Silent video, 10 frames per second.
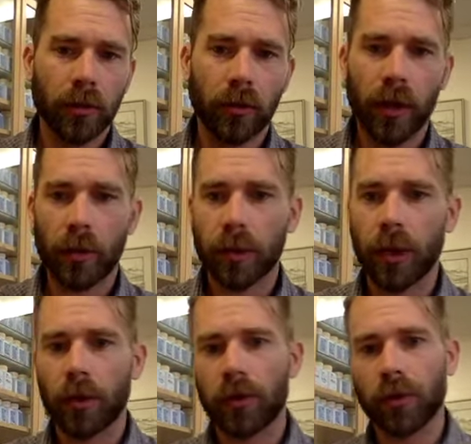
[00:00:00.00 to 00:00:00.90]
So that would
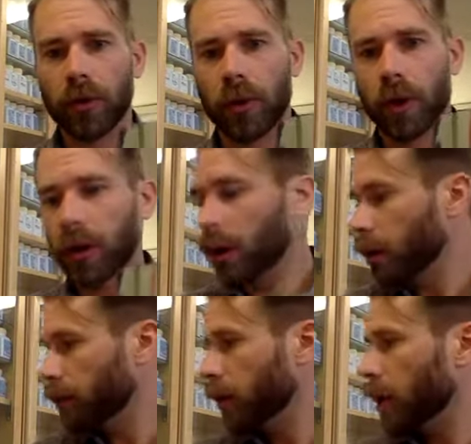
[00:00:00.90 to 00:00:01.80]
go into our
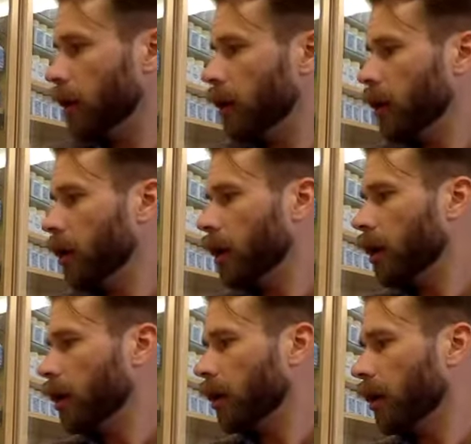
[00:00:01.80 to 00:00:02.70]
cup.
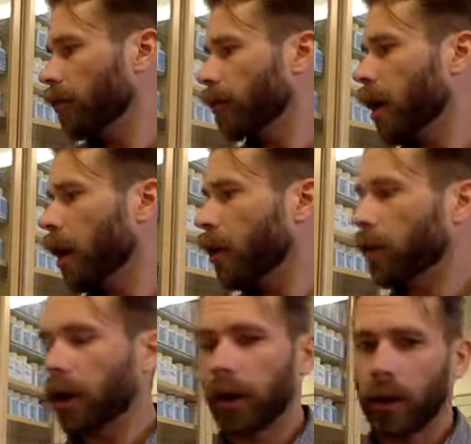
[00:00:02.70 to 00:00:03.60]
We've got some hot
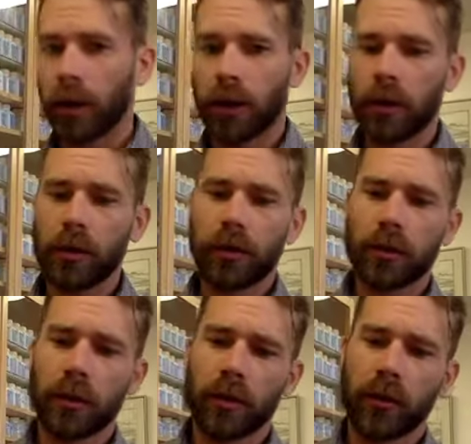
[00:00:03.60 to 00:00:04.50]
water here.
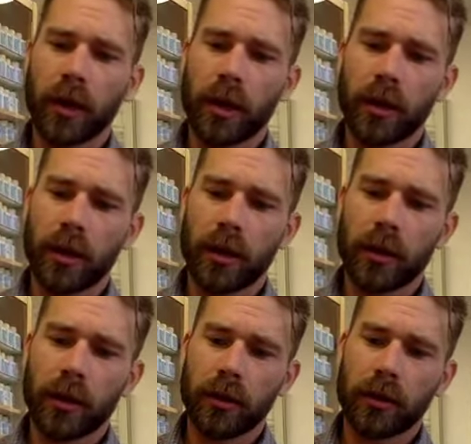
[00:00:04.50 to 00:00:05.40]
Just add that
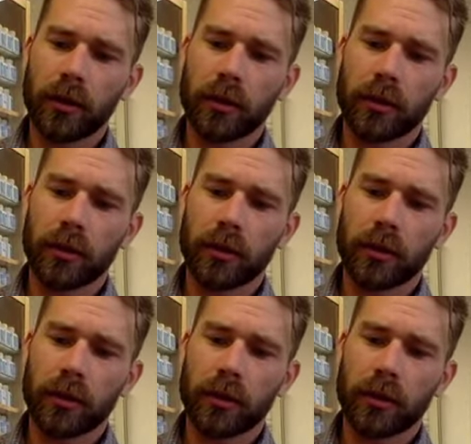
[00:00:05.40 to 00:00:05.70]
in.